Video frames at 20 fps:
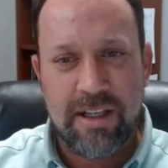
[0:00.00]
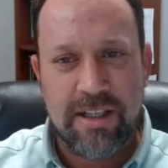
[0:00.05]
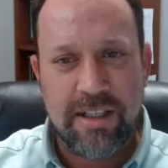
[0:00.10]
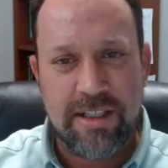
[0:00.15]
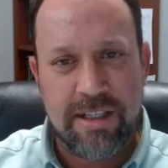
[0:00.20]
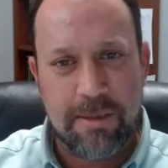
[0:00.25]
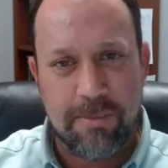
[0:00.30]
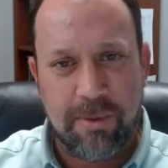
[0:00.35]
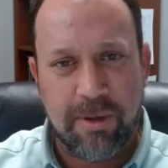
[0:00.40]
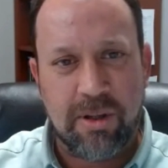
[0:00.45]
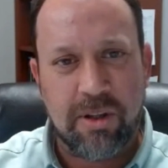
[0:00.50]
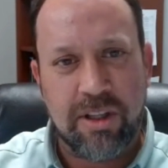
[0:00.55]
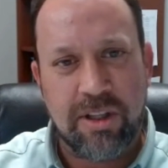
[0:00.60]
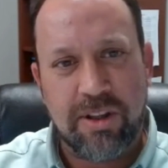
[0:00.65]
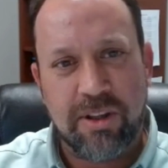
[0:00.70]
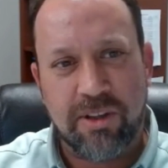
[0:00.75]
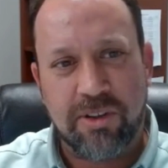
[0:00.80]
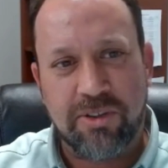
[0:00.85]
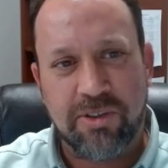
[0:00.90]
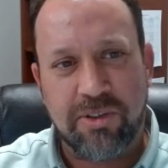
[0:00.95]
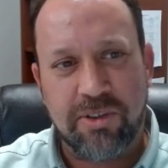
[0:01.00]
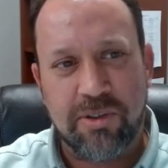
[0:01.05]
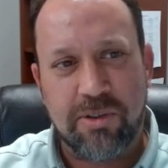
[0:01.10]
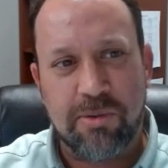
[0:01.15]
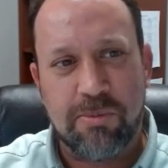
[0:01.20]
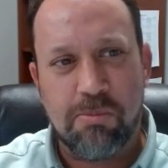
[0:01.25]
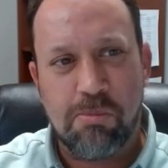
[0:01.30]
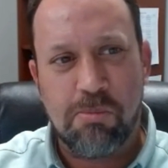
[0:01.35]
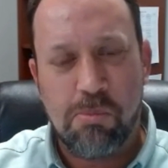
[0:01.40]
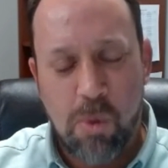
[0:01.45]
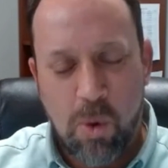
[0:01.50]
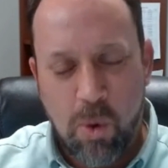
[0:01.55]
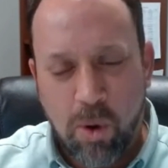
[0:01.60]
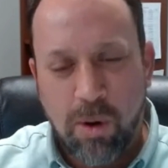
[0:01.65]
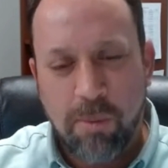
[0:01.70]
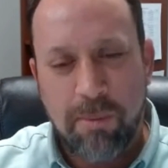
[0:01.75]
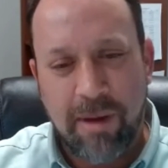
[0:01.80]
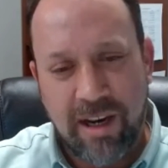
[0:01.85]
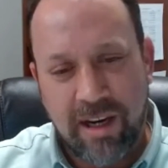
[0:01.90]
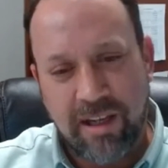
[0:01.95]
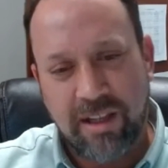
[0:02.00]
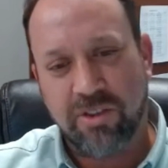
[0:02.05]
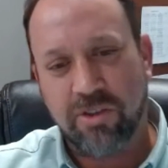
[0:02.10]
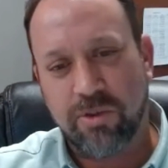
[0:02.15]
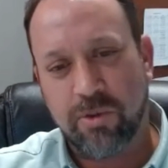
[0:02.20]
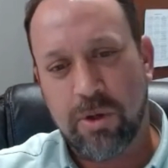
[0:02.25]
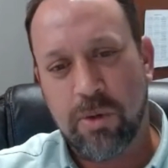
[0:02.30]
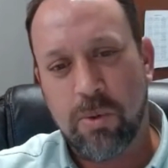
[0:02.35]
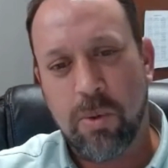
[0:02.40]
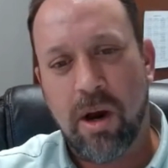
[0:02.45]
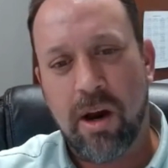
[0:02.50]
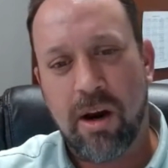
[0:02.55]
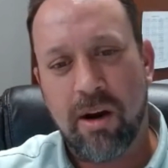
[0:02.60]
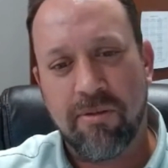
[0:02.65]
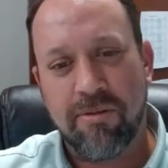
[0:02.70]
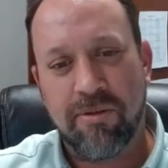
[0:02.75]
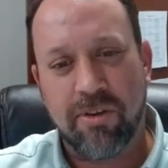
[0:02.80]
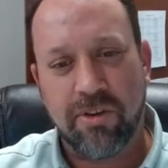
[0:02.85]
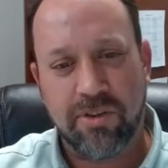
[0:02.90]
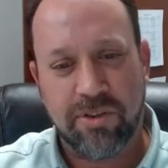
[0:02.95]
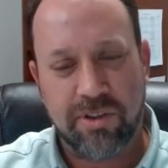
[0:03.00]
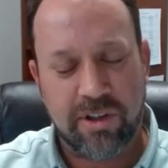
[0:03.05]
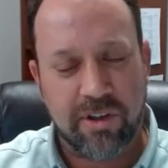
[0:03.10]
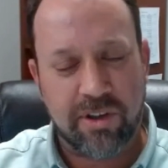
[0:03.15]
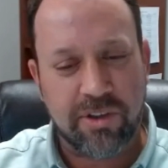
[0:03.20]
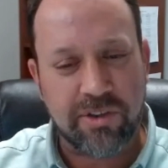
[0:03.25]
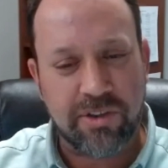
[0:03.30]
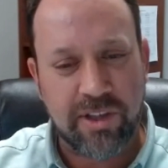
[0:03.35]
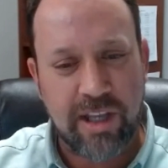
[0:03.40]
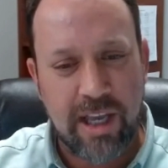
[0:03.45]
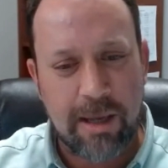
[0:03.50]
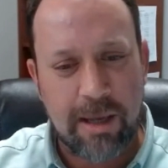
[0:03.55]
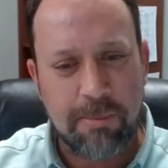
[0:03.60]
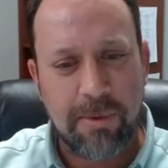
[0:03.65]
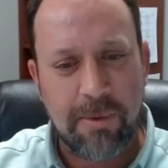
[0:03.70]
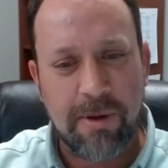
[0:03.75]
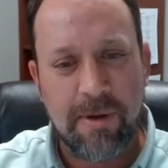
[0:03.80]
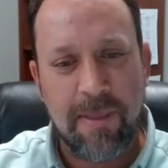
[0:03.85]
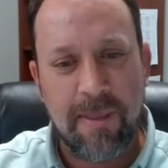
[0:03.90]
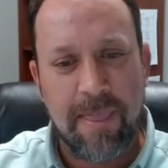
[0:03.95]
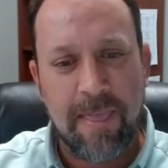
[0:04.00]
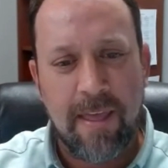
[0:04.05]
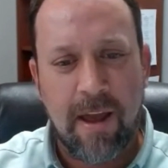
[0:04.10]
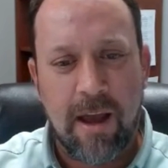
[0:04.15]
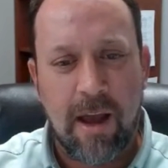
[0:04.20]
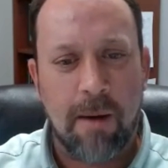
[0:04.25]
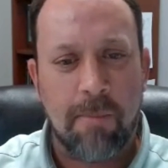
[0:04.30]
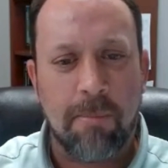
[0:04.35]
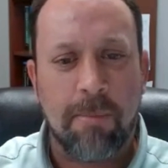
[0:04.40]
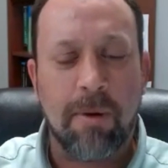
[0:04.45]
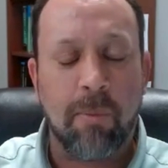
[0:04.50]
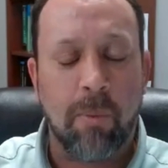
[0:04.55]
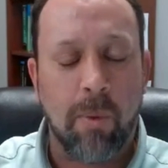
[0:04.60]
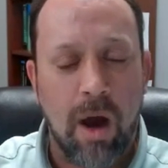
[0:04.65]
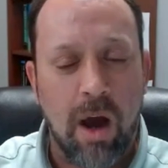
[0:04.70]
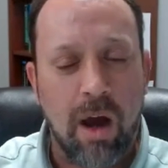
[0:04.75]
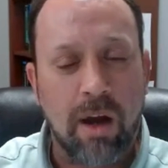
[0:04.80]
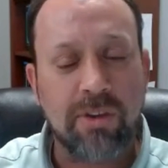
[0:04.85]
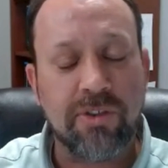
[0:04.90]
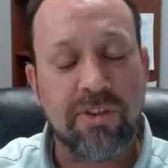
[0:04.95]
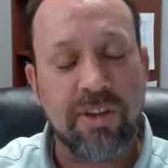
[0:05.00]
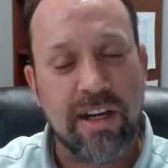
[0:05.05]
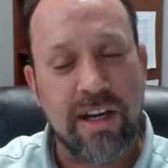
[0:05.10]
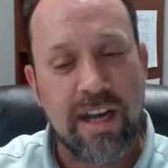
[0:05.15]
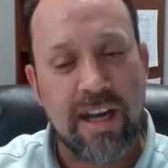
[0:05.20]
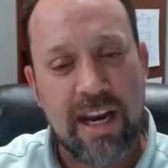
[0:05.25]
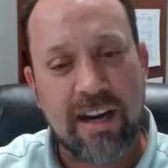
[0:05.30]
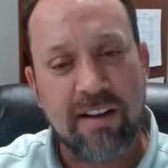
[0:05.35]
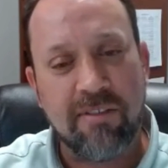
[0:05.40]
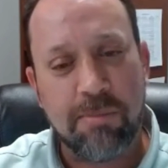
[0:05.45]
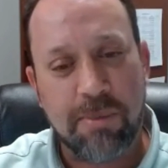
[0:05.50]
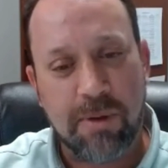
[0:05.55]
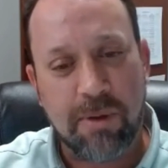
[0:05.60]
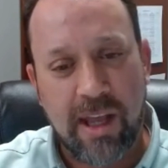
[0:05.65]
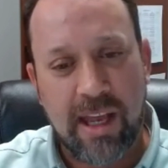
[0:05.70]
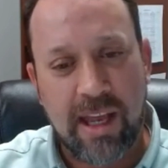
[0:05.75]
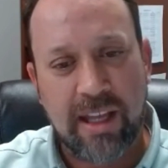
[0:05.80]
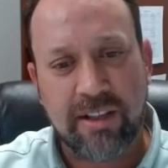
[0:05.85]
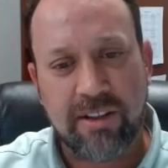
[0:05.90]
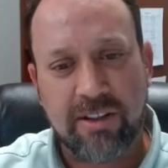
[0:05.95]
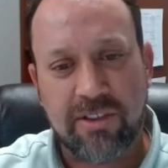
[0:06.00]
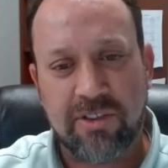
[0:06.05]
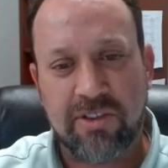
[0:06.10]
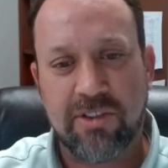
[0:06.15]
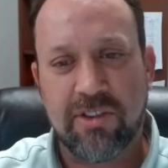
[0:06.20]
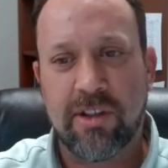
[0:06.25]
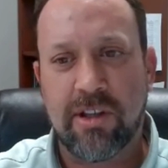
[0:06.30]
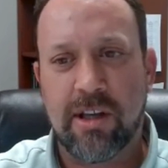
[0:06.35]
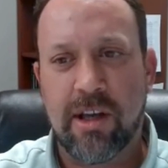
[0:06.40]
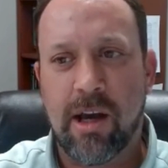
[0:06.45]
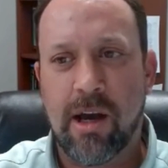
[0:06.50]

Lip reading: Typically, there's more maintenance required for xeriscape, but rocks and native plants,